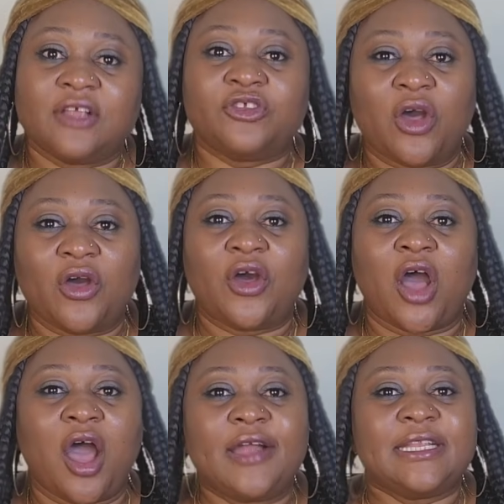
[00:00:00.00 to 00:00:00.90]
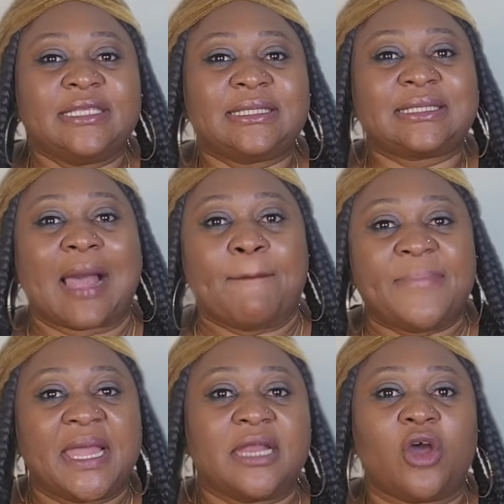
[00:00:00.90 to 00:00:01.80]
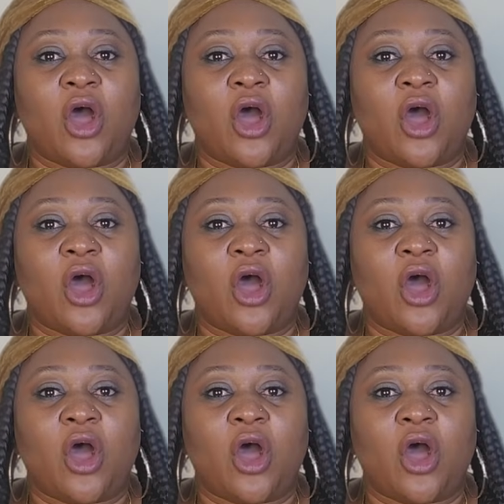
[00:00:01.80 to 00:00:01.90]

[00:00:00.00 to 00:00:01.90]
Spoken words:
So all this campaign,